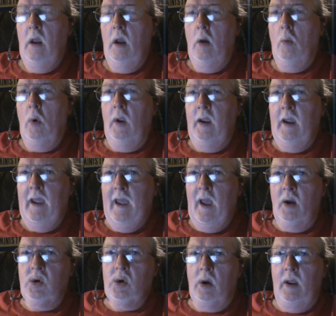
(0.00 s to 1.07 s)
where you're
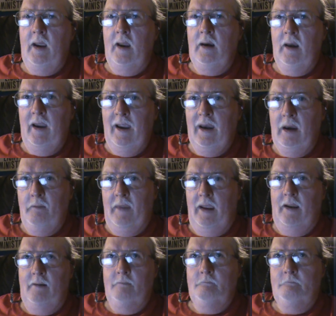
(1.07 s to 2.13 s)
actually an enemy.